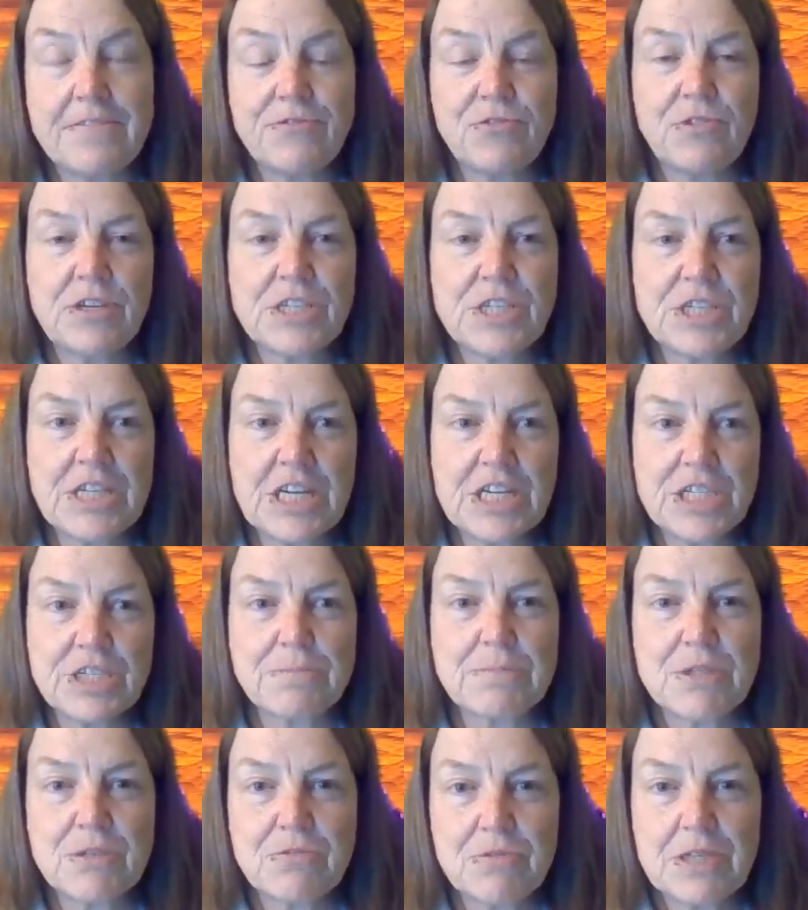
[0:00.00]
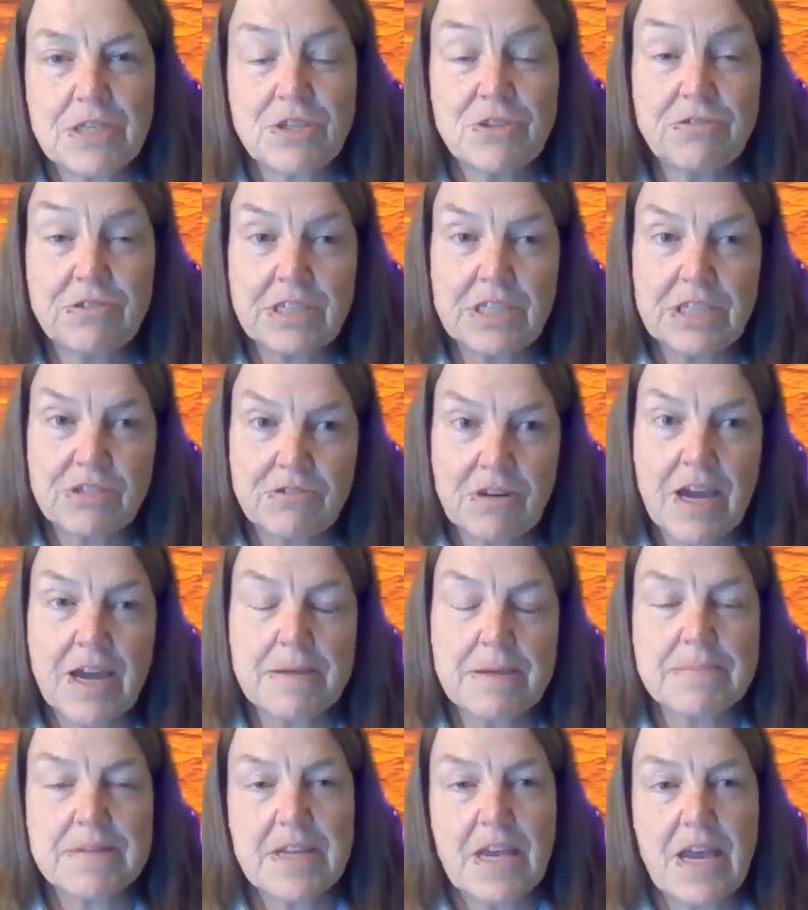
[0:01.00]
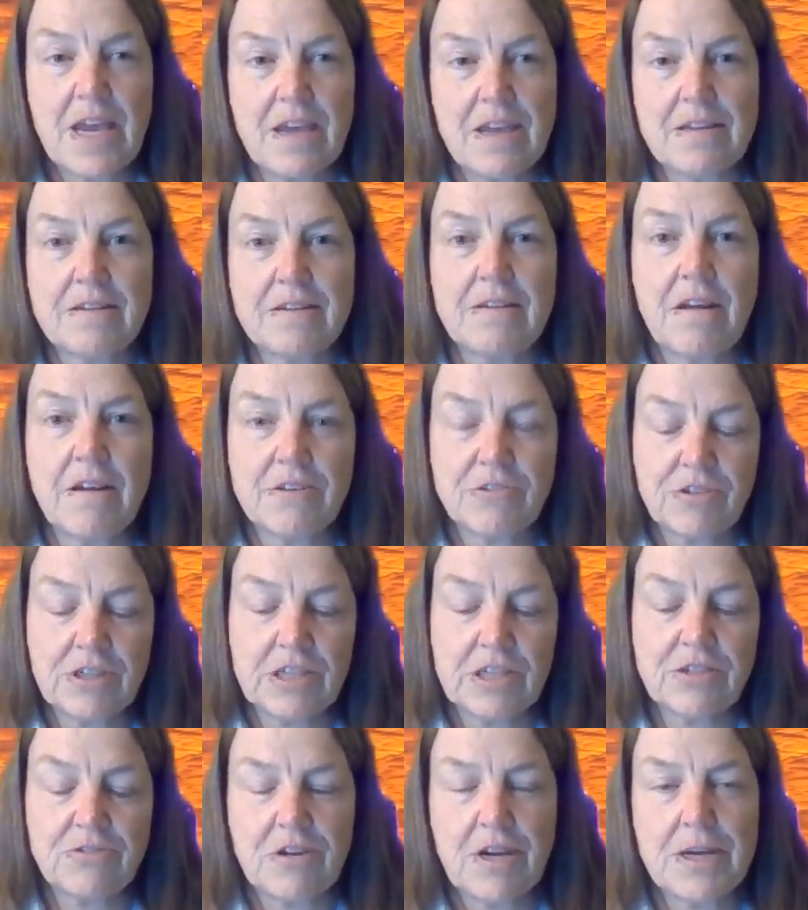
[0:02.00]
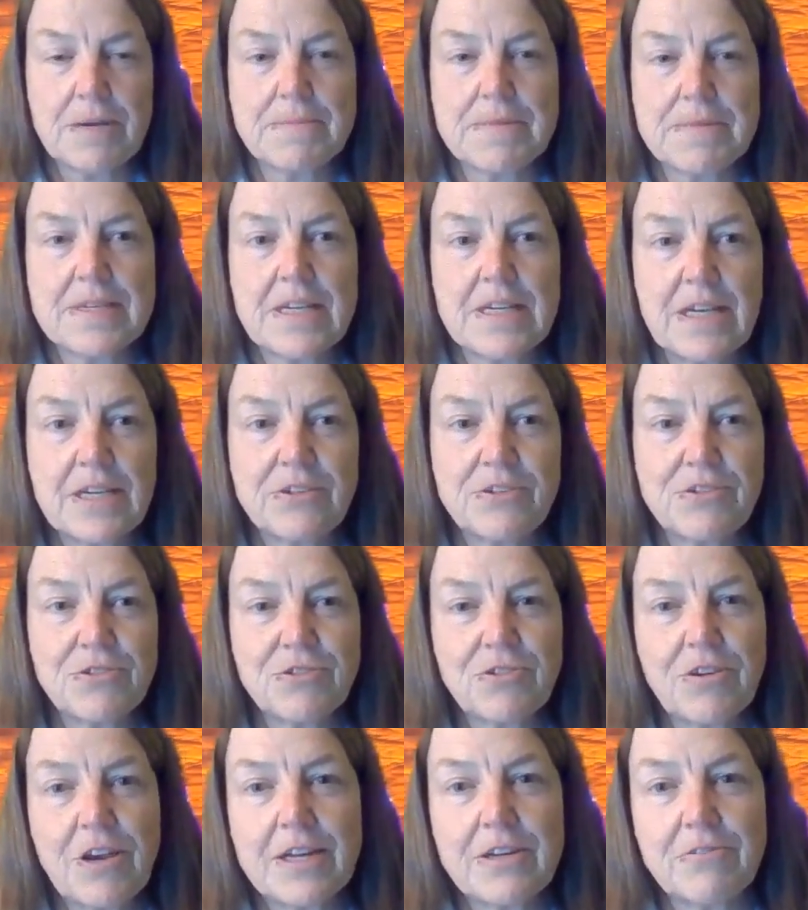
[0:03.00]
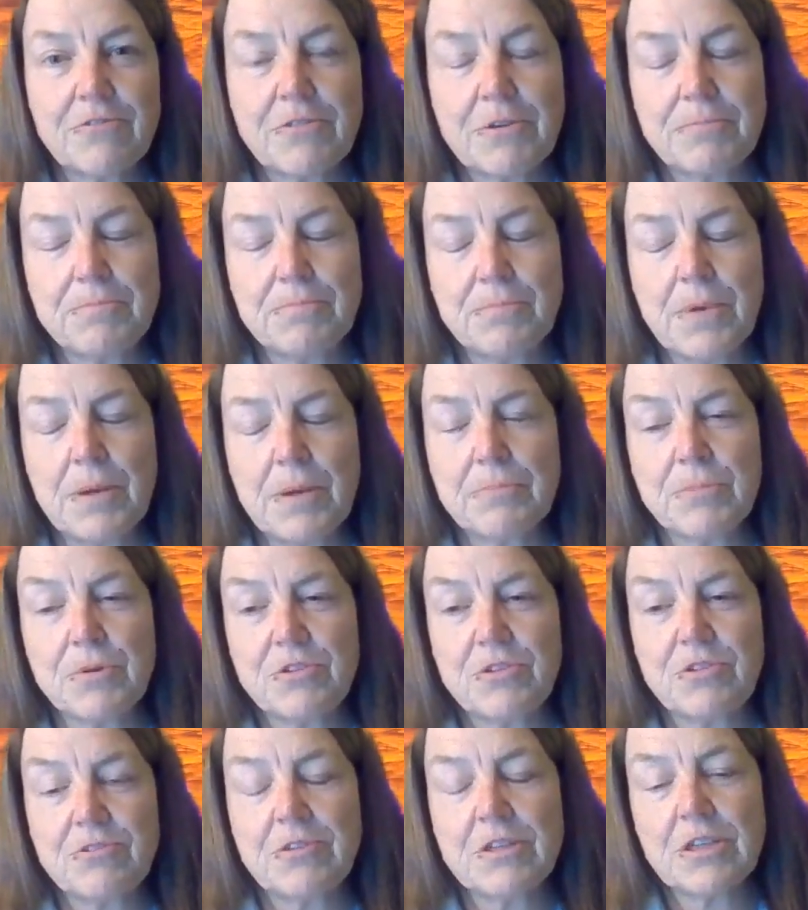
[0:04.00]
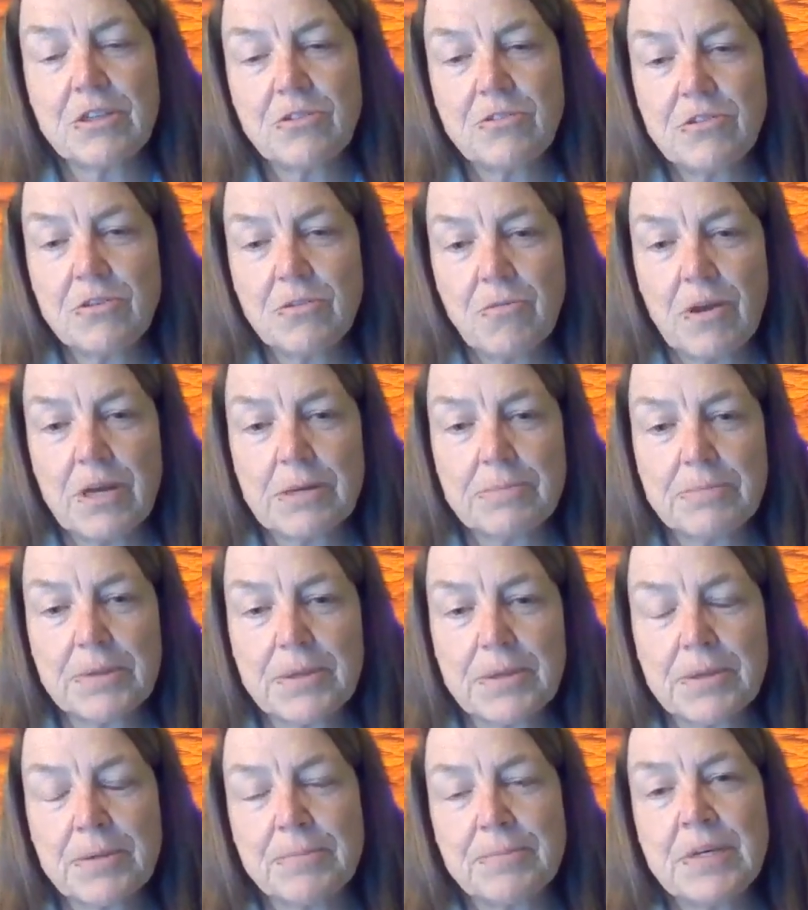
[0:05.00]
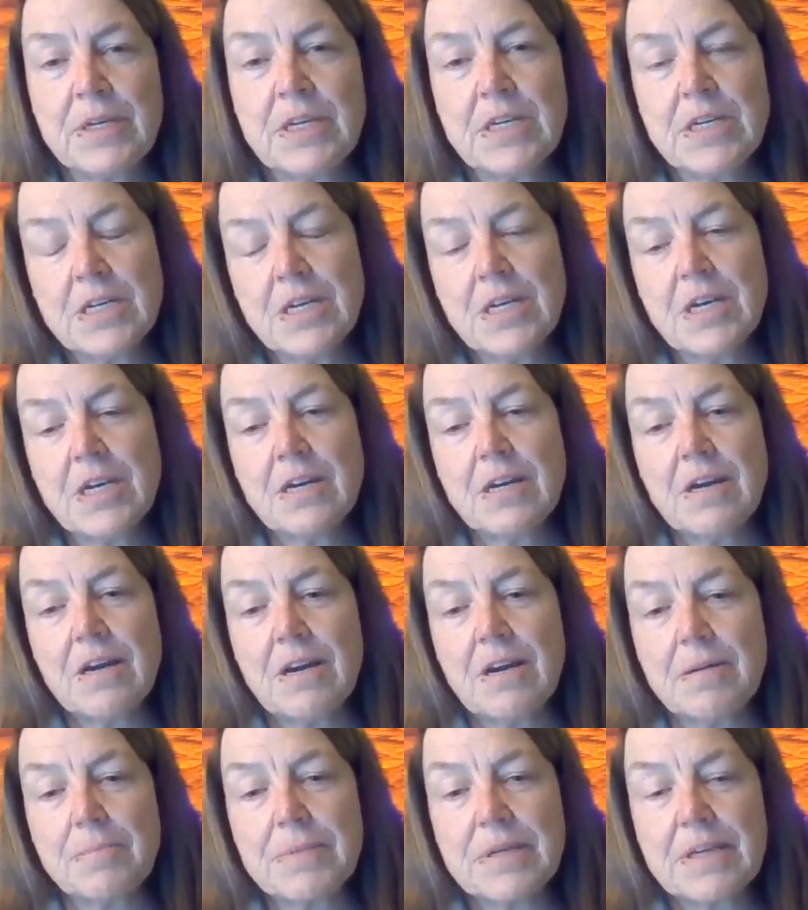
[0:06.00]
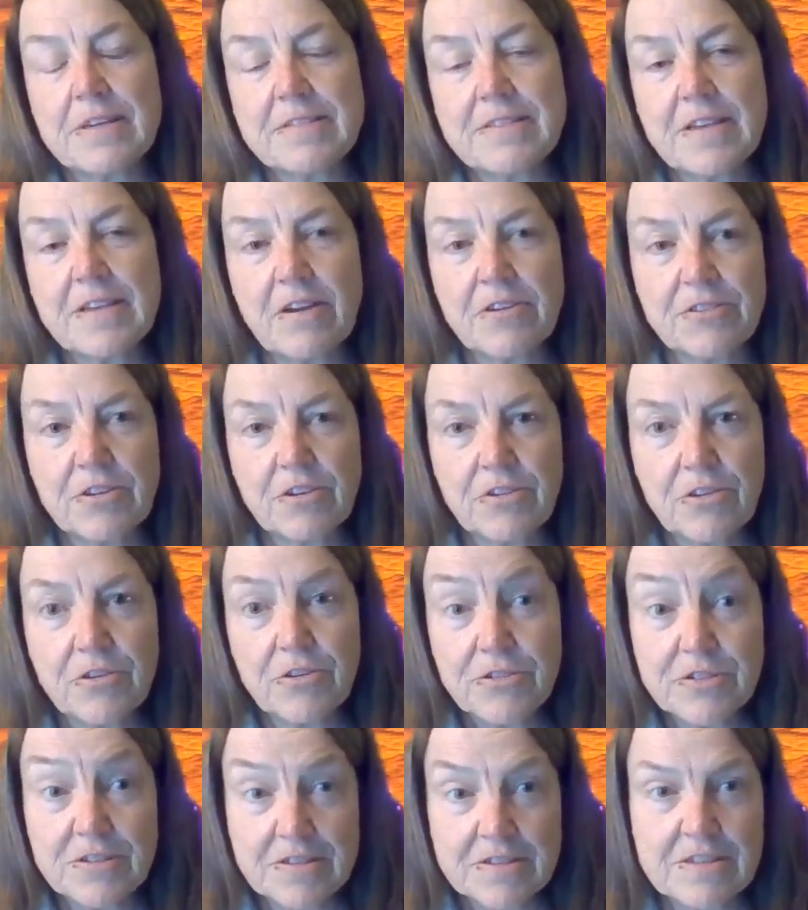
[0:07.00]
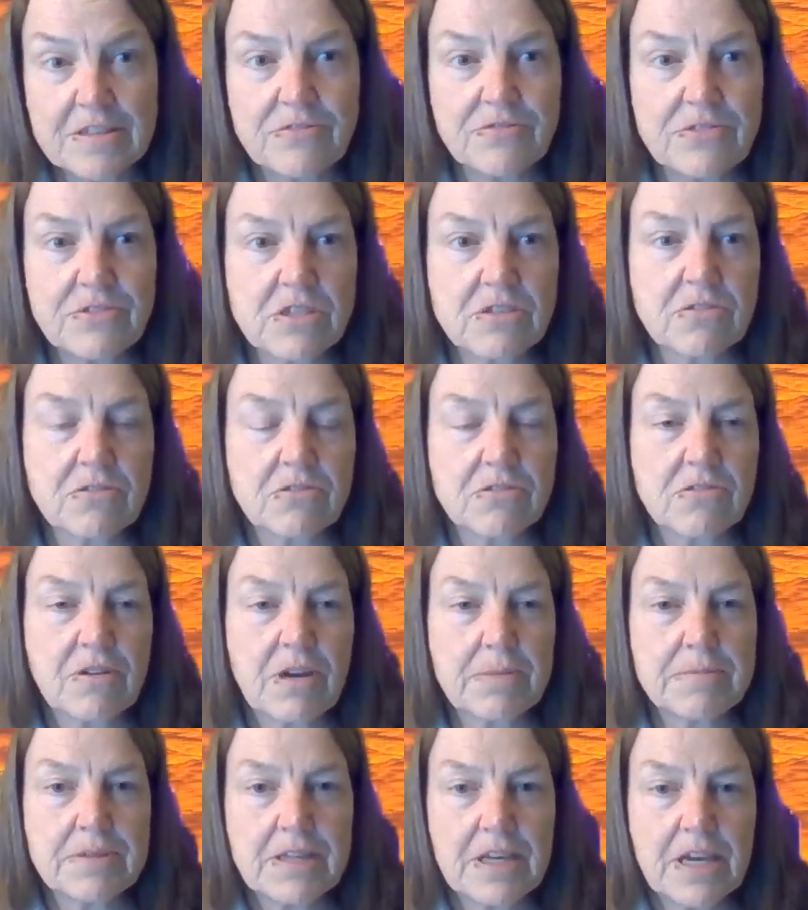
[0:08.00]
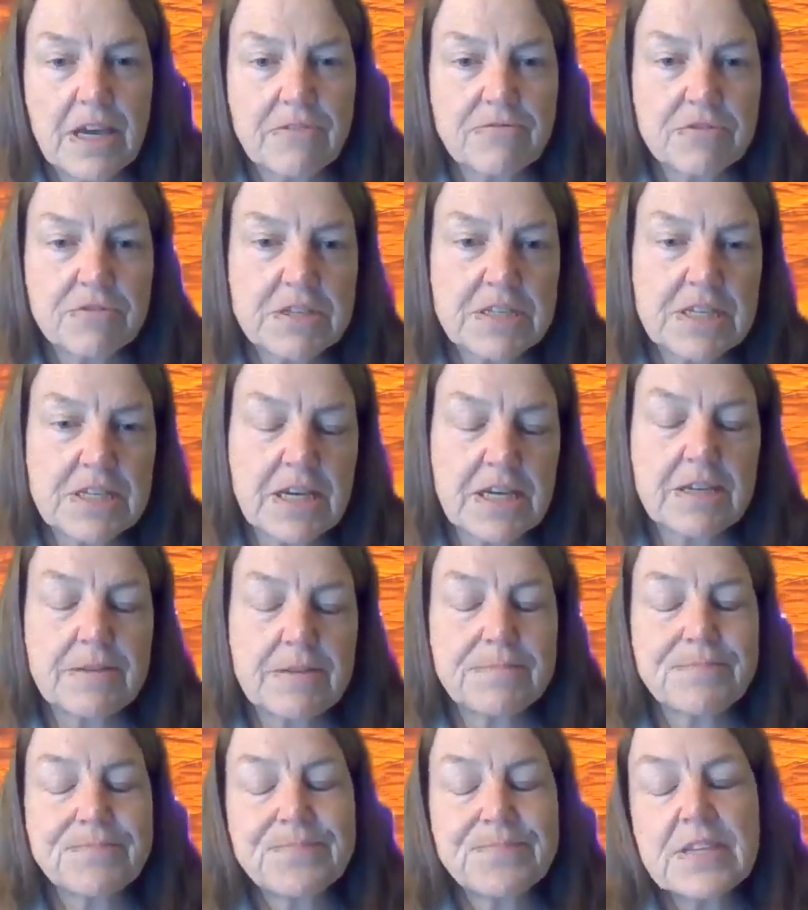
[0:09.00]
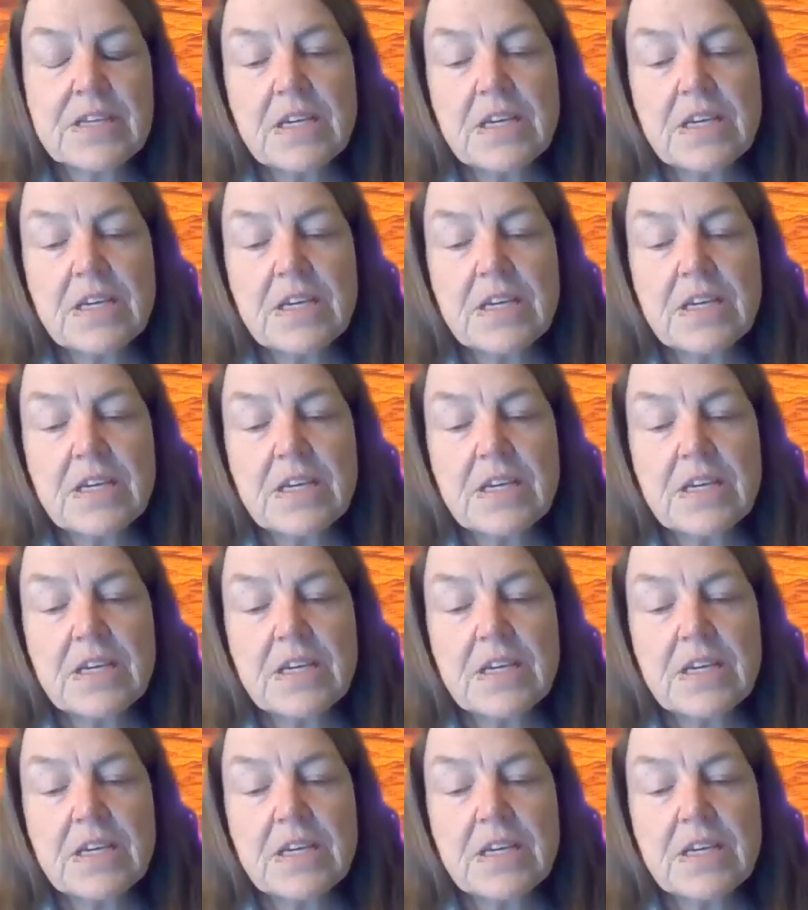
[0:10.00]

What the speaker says: differentiation between treaty tribes and non-treaty tribes, and I do try to remember to include the Wanapum because they are the closest physical tribe to the Hanford site.